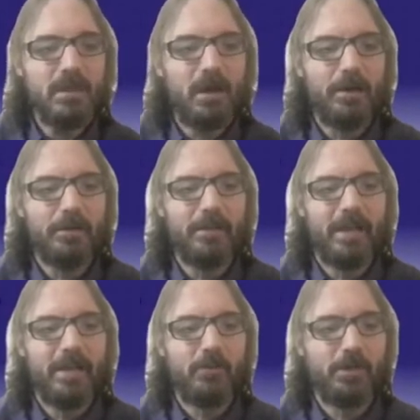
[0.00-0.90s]

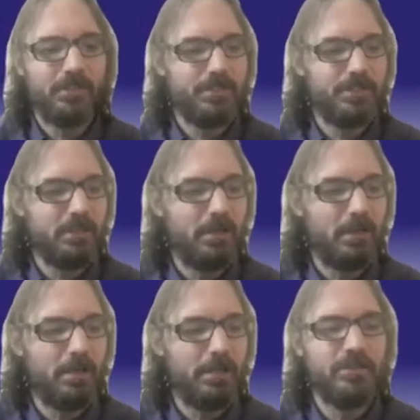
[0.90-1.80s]
A question
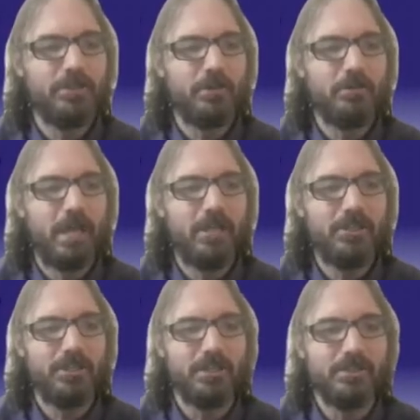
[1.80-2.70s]
on
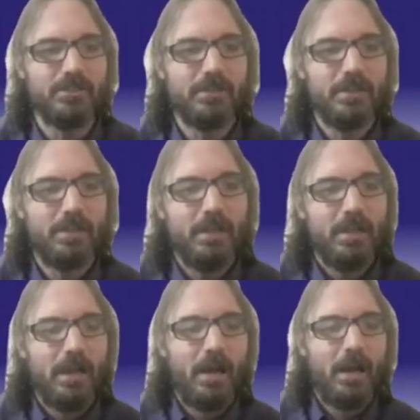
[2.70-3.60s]
donations.
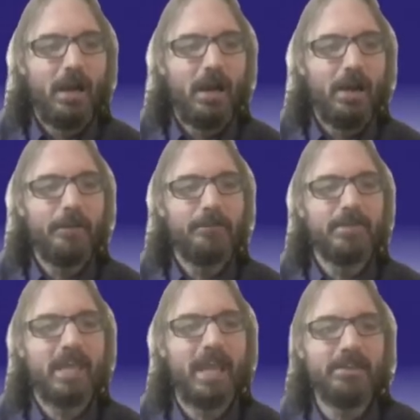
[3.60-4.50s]

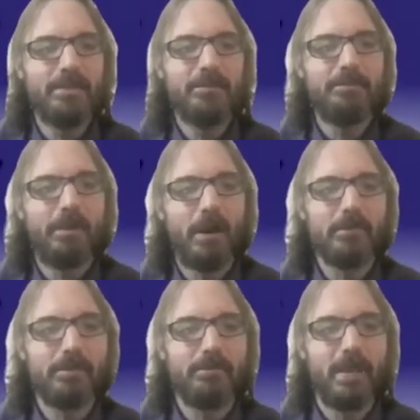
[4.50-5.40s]
Can the
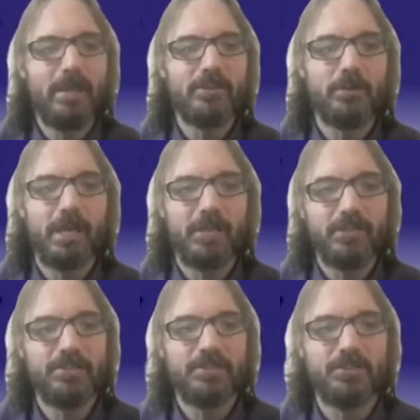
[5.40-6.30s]
public make
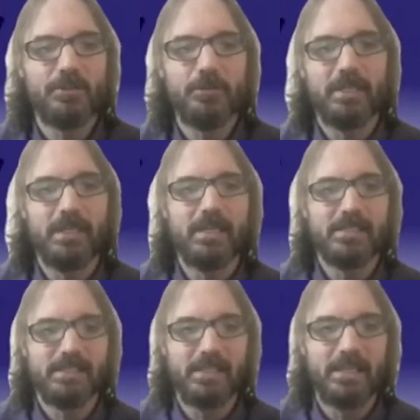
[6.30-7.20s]
donations to an
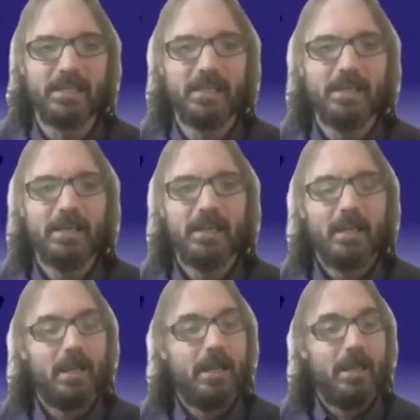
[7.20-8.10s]
ESD?
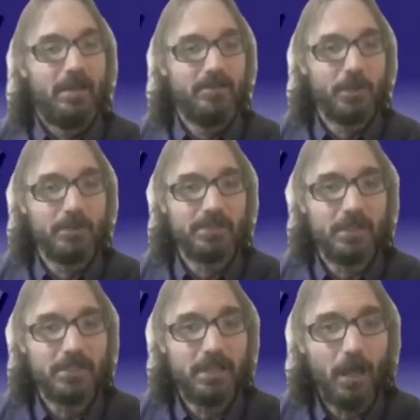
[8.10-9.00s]
If so, is there
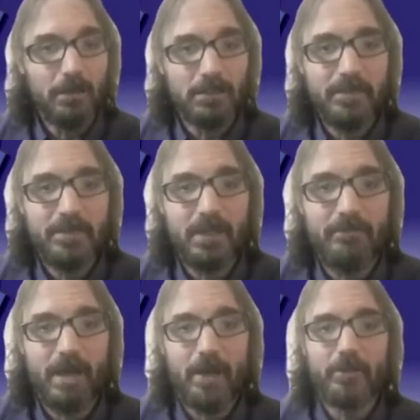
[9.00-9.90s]
a dollar limit
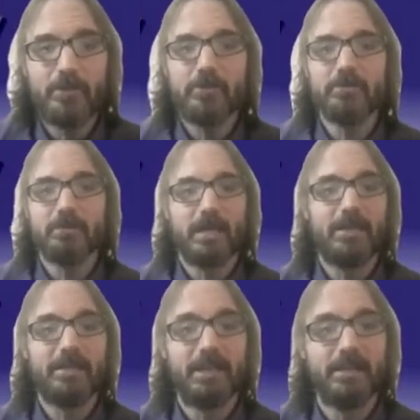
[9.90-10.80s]
on value? Like,
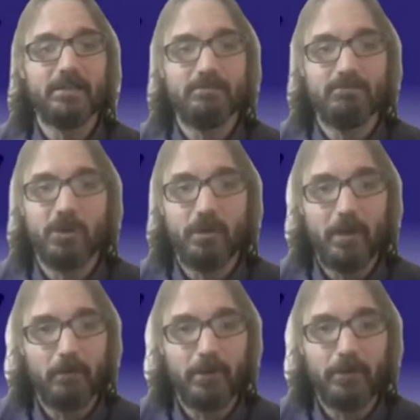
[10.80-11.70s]
can they
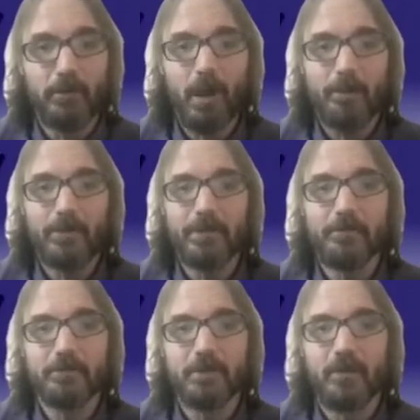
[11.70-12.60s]
donate real property,
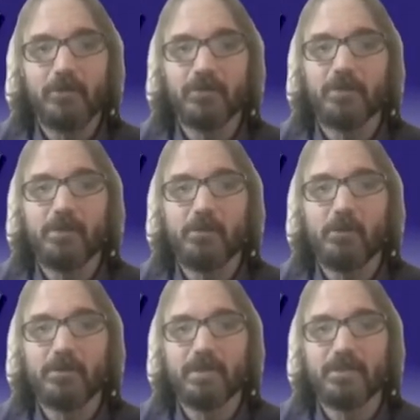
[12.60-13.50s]
which would obviously be
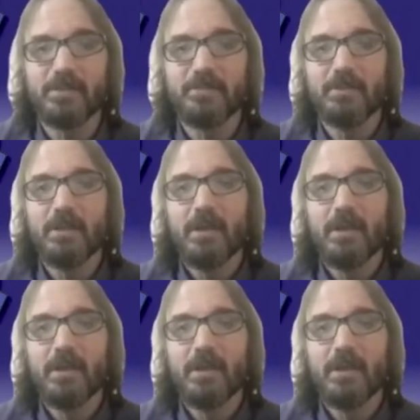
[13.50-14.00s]
more expensive?